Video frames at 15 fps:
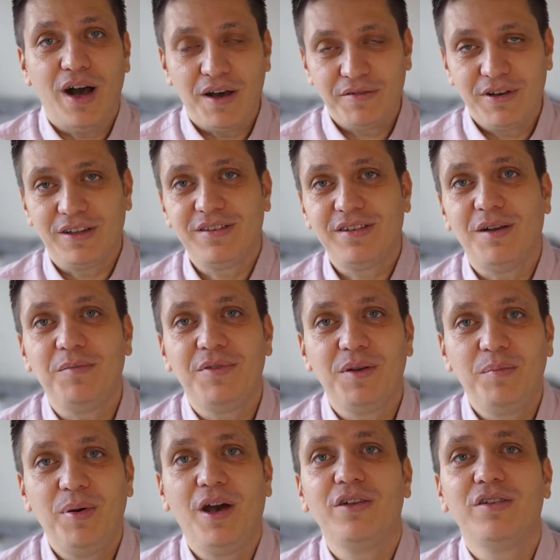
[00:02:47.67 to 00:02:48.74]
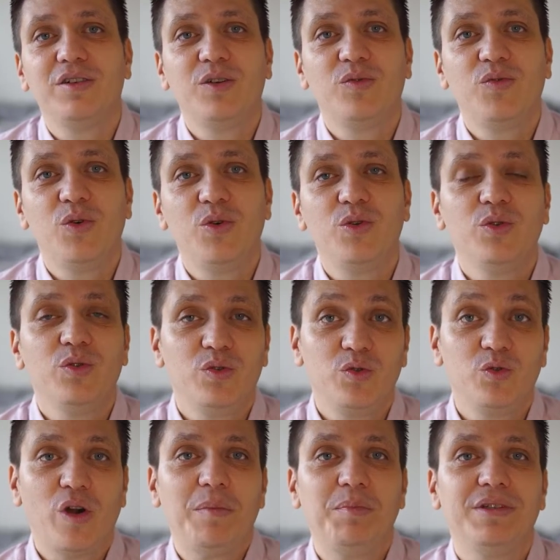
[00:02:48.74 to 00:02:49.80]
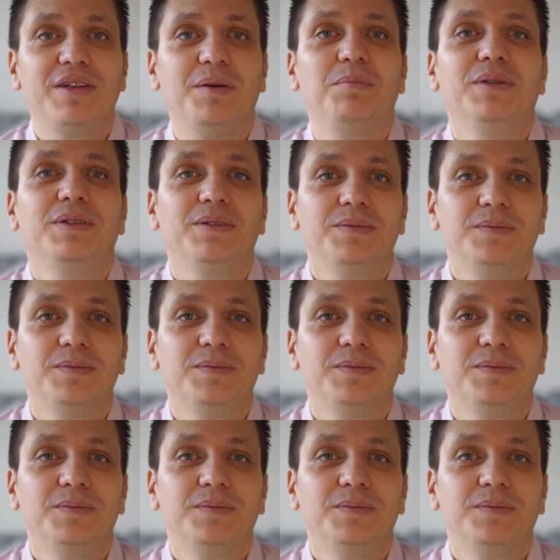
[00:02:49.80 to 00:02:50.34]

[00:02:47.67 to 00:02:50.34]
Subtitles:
I've got something personal for you to wrap it up.